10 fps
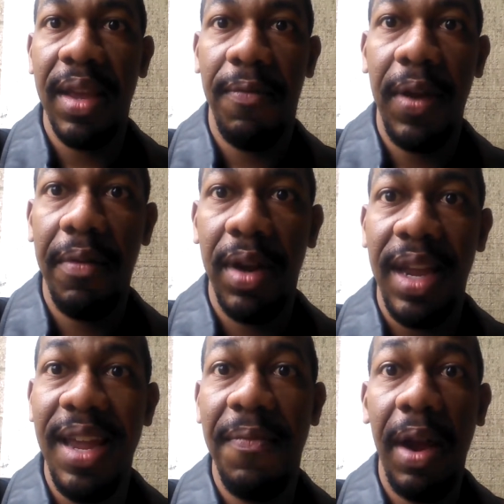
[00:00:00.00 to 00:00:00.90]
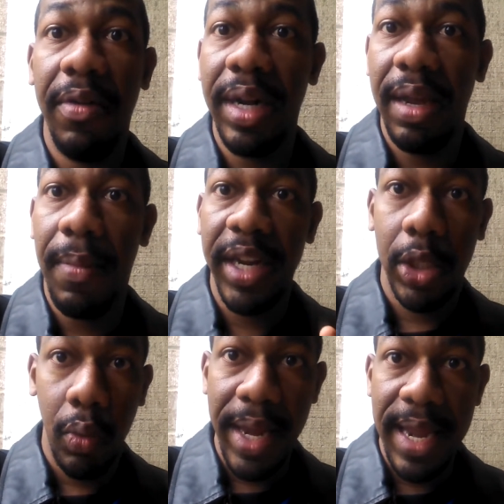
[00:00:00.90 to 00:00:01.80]
Favorite, he favorited my
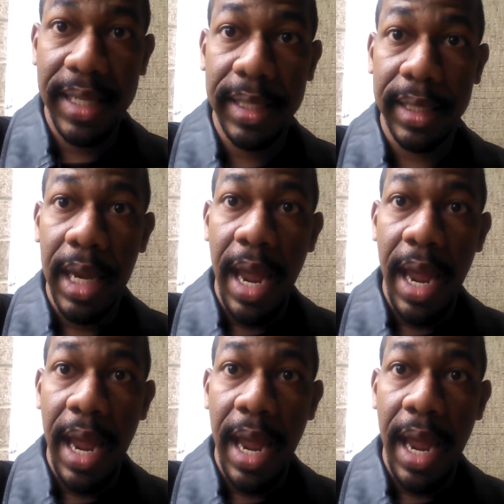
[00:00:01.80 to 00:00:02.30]
tweets,